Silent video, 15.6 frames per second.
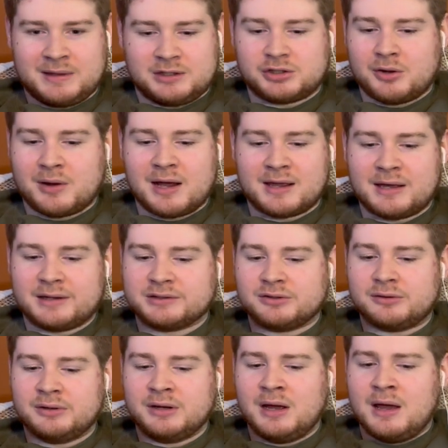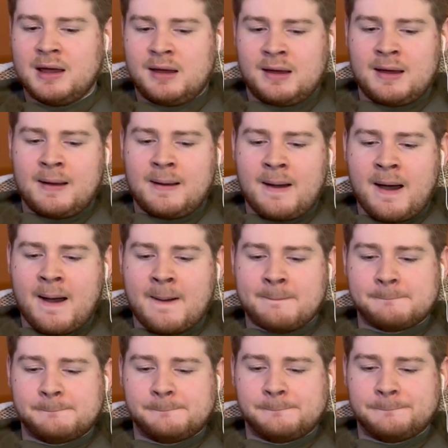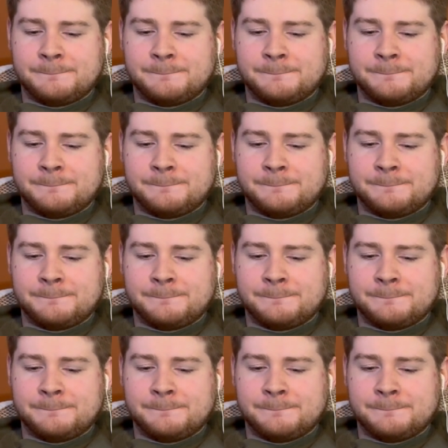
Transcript: the show got canceled. Um,